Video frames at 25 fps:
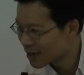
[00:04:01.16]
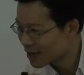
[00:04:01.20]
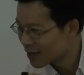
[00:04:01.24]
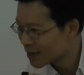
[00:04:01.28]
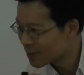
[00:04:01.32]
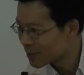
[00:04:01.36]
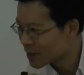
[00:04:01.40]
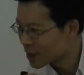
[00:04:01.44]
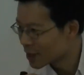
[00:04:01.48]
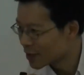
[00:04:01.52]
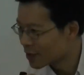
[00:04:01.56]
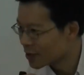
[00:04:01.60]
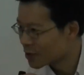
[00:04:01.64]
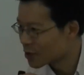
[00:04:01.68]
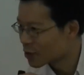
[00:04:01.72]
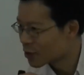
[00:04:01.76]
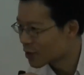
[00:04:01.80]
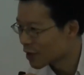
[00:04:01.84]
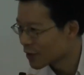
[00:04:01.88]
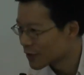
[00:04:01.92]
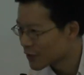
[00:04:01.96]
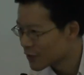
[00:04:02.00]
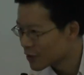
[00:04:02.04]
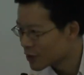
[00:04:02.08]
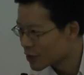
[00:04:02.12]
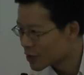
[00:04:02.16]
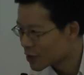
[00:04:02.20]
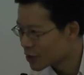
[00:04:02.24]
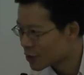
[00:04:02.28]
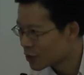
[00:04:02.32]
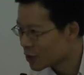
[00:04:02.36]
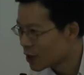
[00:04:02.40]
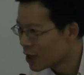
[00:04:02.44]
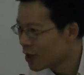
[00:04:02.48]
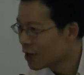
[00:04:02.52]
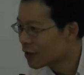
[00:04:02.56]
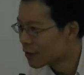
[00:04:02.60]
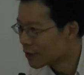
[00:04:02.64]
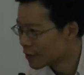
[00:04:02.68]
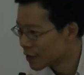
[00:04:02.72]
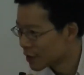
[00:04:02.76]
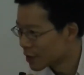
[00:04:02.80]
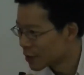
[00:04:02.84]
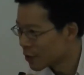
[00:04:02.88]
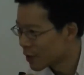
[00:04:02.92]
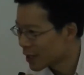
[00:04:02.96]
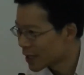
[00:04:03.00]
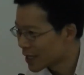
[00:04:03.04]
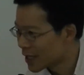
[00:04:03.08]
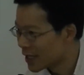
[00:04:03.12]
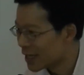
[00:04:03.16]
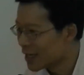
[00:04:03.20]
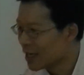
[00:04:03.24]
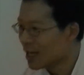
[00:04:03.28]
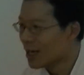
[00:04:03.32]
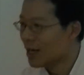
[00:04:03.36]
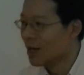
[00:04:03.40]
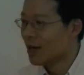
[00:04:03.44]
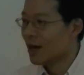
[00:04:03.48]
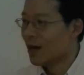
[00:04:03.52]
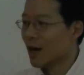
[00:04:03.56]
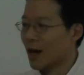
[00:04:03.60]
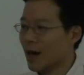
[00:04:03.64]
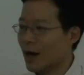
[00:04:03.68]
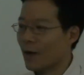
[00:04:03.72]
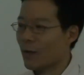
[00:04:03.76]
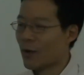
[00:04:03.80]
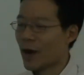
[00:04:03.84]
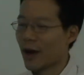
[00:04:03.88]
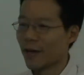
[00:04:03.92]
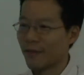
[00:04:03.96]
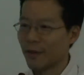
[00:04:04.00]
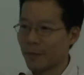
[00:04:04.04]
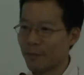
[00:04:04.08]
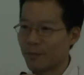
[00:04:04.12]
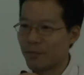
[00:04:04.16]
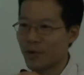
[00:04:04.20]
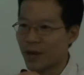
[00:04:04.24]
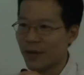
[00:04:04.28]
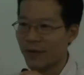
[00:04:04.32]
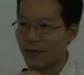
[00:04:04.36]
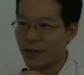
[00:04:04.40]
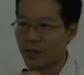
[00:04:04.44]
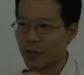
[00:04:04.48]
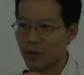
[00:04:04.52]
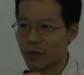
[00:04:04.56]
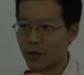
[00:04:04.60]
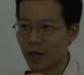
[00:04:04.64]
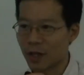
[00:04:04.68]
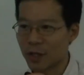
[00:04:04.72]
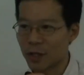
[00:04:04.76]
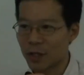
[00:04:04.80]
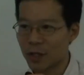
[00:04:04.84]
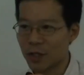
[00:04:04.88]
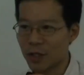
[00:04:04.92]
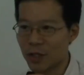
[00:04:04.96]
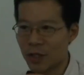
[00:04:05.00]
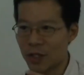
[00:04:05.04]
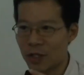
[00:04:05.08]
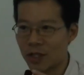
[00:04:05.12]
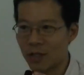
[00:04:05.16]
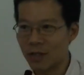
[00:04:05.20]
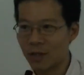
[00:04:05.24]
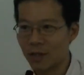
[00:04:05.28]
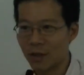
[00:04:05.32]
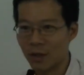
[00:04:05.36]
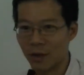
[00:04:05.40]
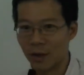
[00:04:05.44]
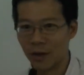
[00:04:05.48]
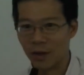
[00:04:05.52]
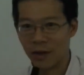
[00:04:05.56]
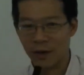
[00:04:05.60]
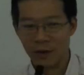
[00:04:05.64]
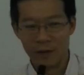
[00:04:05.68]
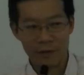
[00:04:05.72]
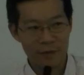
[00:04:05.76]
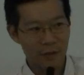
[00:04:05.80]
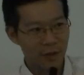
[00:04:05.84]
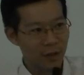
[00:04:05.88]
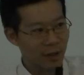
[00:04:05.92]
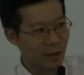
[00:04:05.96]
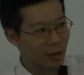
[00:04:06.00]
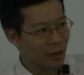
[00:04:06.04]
Let me drive you through really quickly. We have a brief introductions of